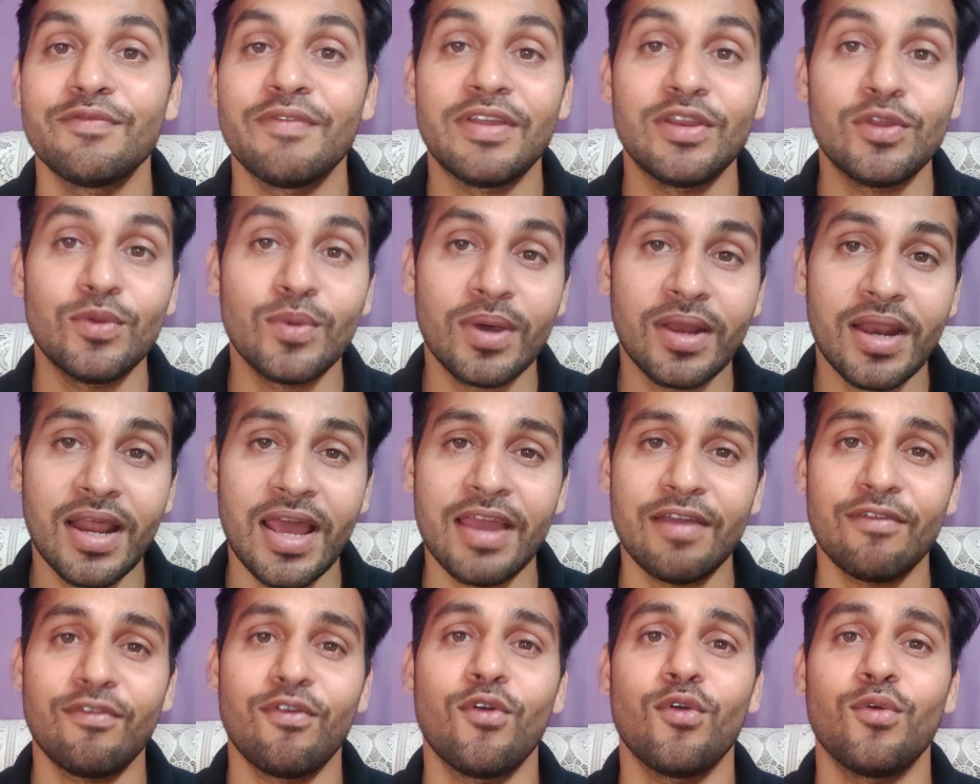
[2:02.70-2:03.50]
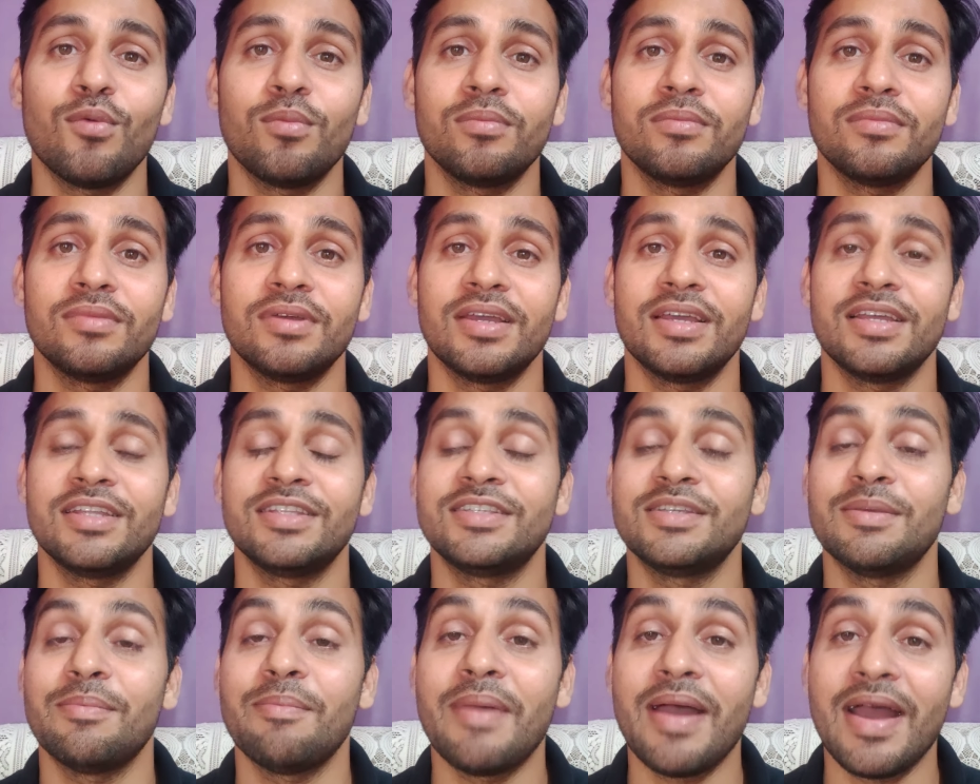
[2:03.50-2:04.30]
When you arrive home,
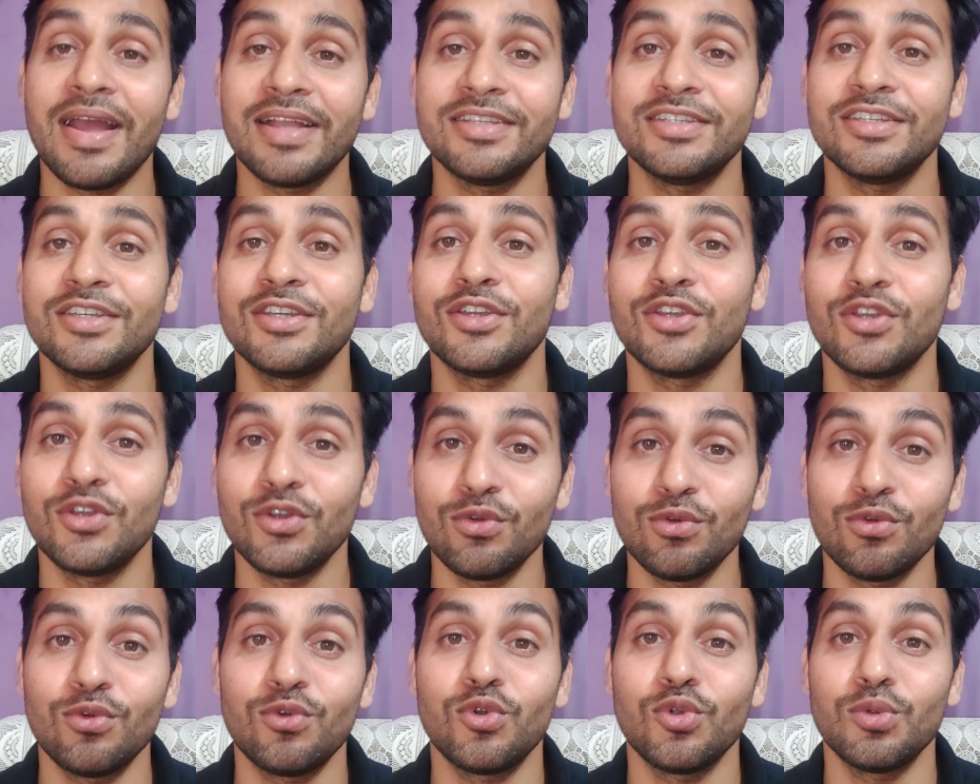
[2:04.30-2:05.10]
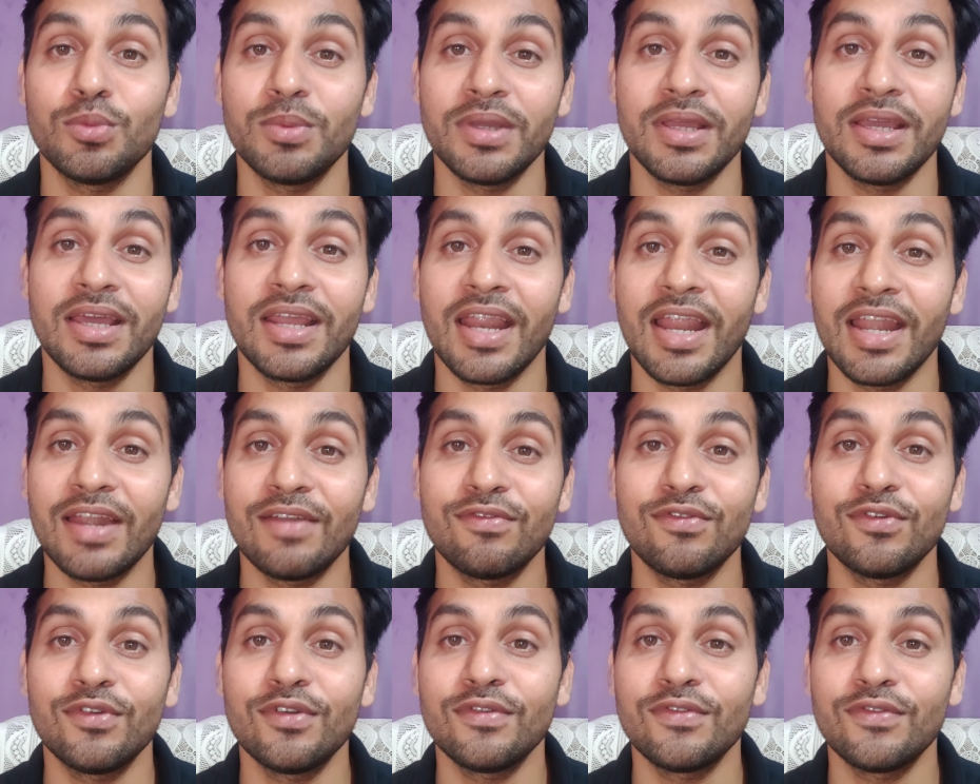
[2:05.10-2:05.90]
it's a magic cue to be
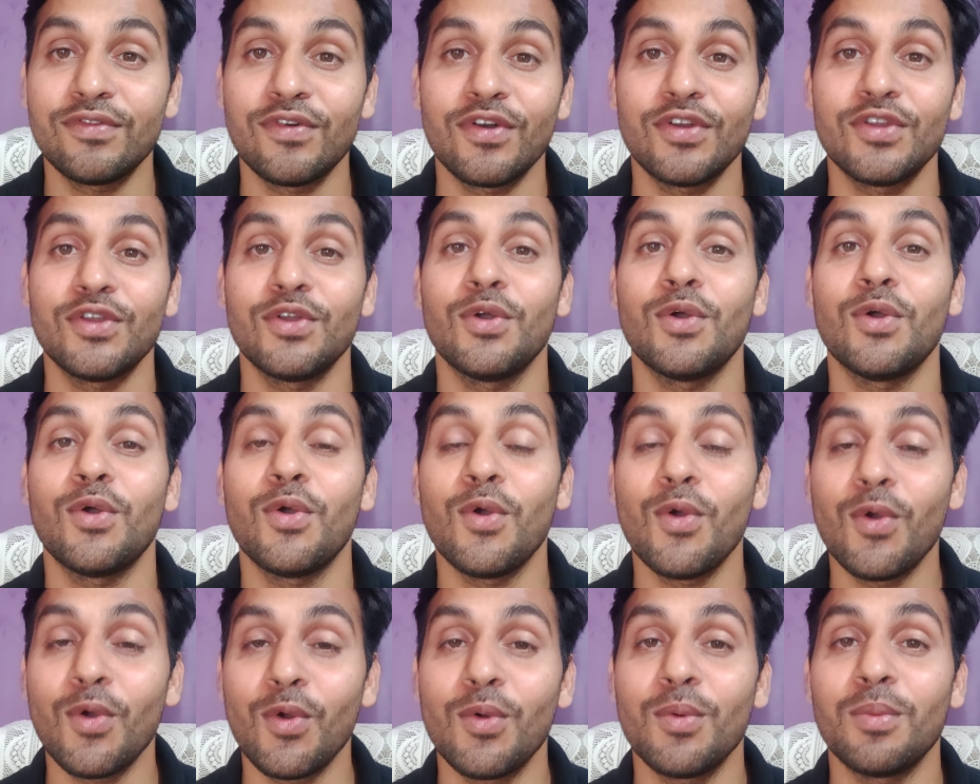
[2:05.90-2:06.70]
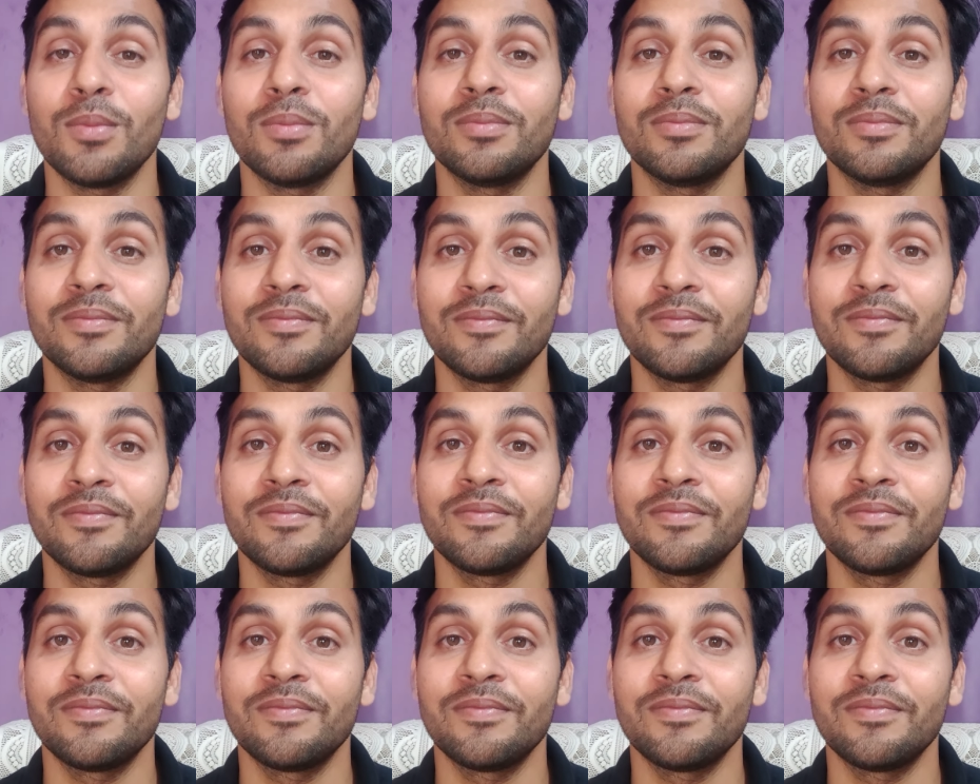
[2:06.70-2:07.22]
grateful for your home.